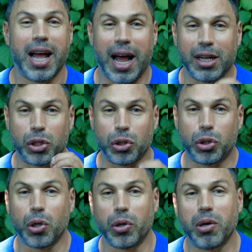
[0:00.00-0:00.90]
and to
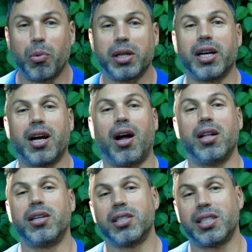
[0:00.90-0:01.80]
show you what the
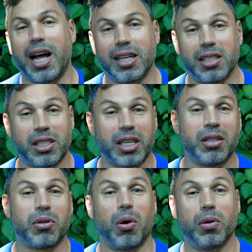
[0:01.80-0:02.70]
colors and the
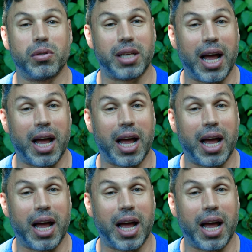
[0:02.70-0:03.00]
skin tones